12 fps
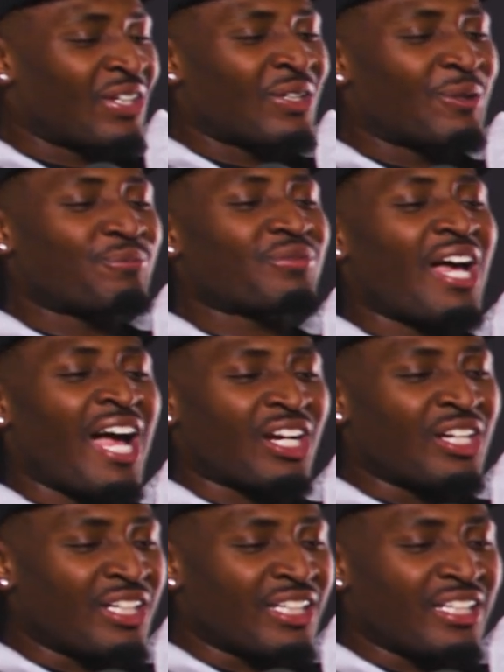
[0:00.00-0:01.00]
So I
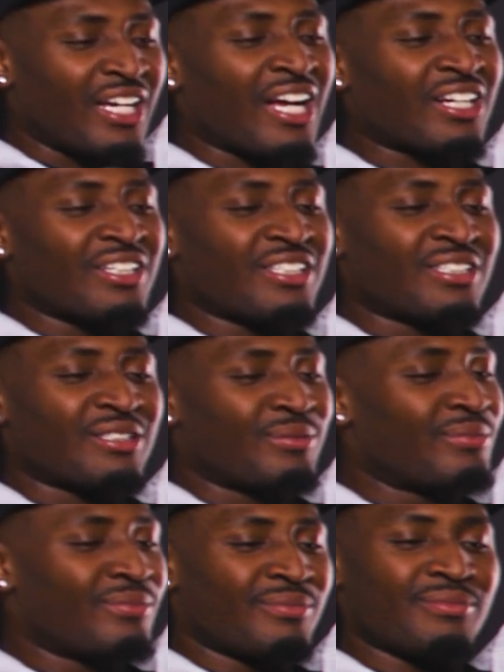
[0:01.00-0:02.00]
could
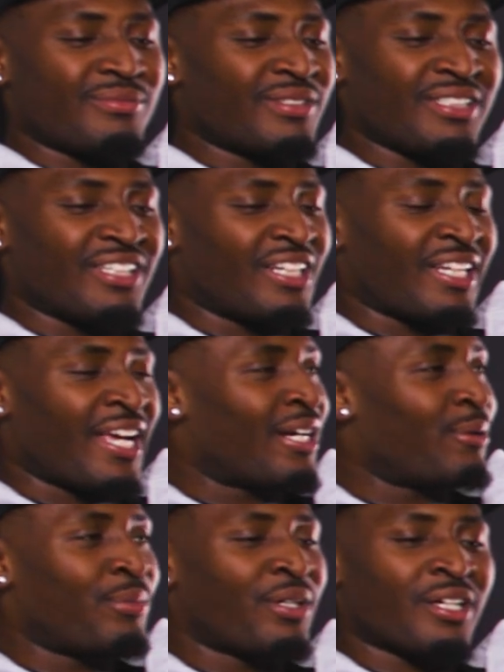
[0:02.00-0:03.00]
have been to
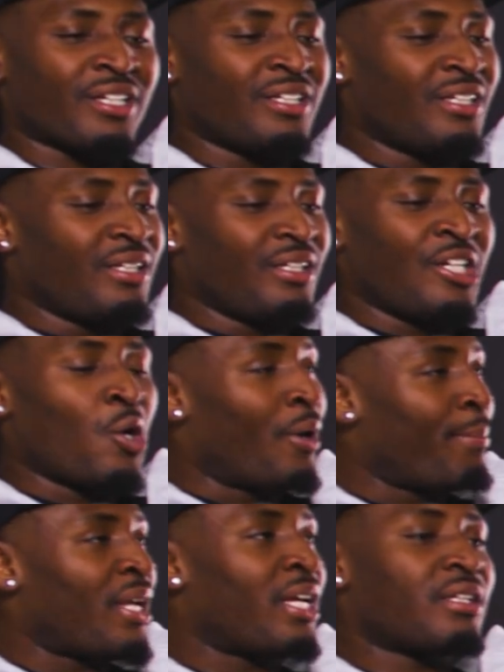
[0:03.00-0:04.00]
Atlanta, but
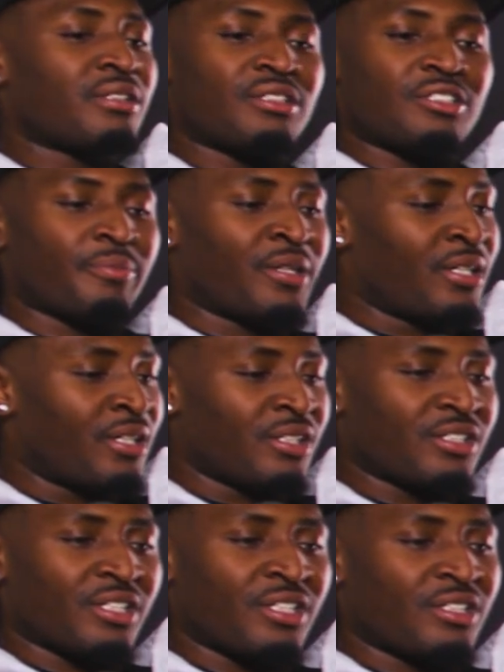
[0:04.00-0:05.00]
knowing me,
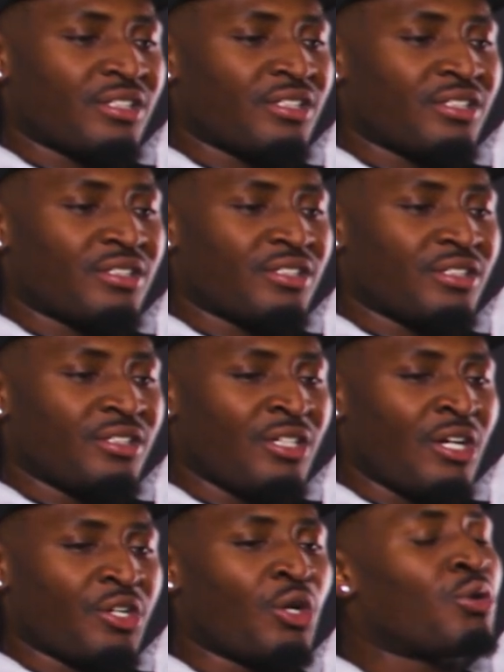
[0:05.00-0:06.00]
Sponge, and
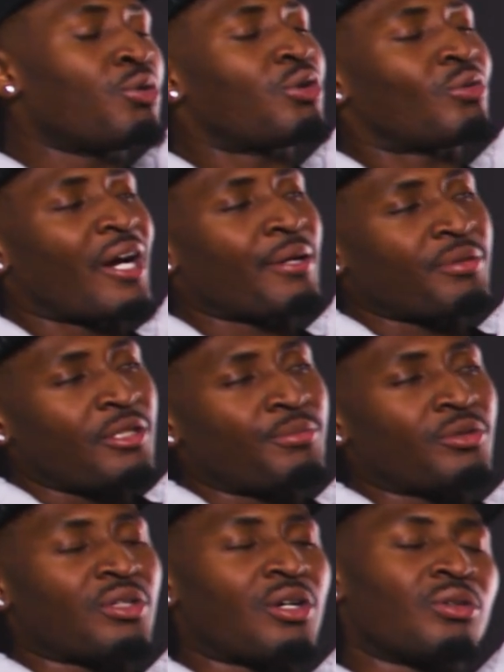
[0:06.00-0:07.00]
knowing who the right
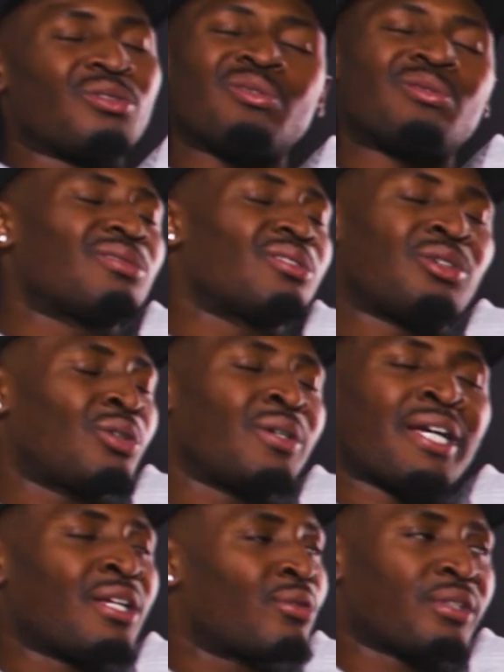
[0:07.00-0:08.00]
people, know who
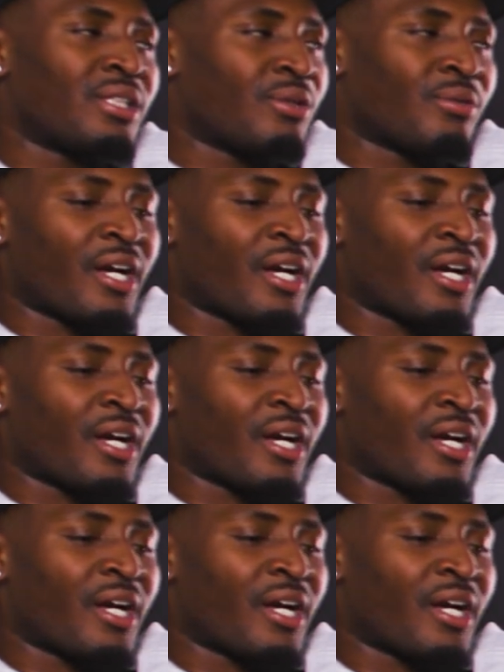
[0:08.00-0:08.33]
ain't really